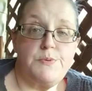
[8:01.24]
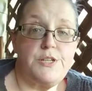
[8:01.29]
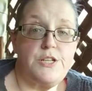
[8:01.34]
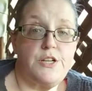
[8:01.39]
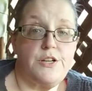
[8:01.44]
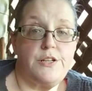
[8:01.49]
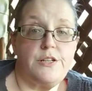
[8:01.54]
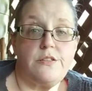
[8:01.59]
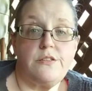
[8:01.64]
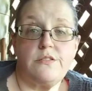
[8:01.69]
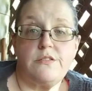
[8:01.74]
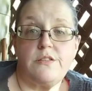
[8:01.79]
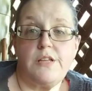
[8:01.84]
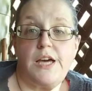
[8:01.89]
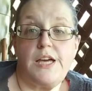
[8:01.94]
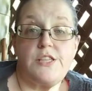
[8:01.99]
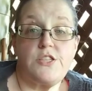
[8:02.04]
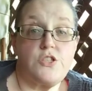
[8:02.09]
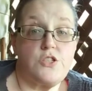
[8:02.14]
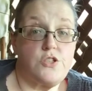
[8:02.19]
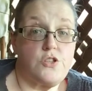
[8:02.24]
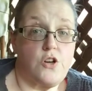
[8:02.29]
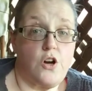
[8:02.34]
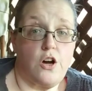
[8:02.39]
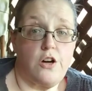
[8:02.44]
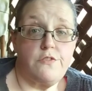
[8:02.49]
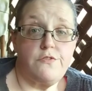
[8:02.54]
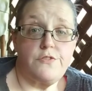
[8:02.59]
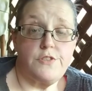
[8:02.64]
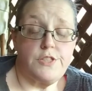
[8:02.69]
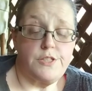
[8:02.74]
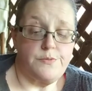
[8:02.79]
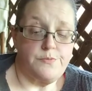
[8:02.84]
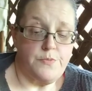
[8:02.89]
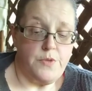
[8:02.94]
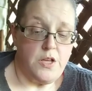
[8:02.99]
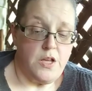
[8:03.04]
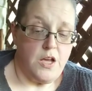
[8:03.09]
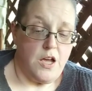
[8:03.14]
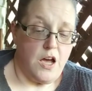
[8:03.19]
material, it's soft.
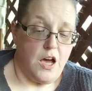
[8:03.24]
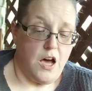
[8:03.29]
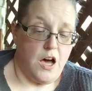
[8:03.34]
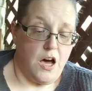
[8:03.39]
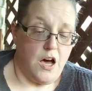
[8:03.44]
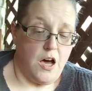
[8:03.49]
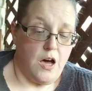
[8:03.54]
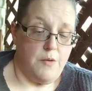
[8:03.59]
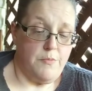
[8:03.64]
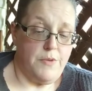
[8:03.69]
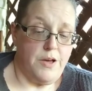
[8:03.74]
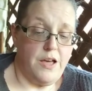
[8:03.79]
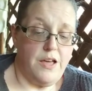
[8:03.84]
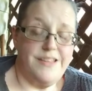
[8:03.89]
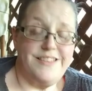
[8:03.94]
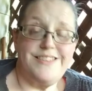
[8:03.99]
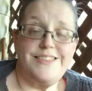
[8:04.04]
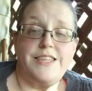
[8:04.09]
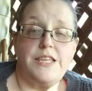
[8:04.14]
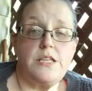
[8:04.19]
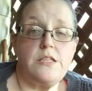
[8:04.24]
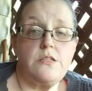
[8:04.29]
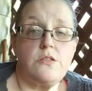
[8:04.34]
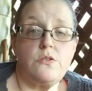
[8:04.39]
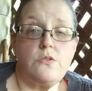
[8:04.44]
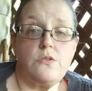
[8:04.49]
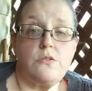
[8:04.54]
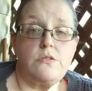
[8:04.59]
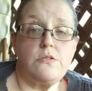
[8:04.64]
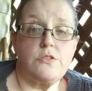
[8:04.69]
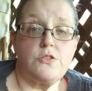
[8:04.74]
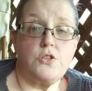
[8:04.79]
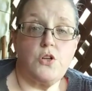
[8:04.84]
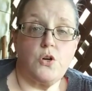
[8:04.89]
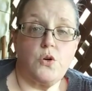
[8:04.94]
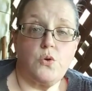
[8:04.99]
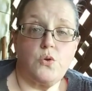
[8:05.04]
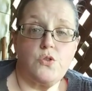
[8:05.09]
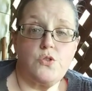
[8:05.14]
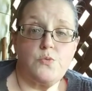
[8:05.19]
These little
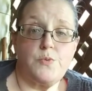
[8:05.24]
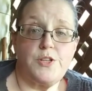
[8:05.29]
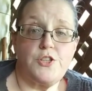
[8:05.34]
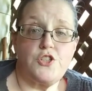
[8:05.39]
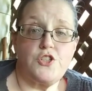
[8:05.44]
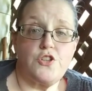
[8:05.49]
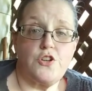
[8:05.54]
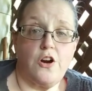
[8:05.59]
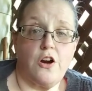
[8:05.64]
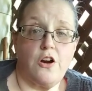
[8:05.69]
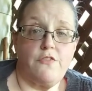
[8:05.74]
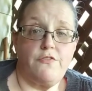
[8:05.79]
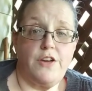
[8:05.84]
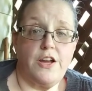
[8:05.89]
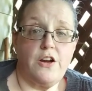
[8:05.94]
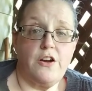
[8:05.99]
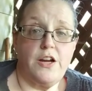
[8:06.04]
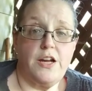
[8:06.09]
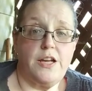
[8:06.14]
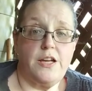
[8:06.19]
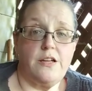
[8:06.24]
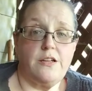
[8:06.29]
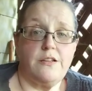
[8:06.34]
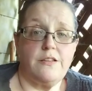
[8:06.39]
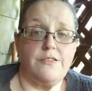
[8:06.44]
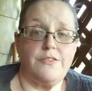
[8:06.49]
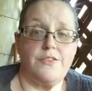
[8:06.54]
circles, which are they're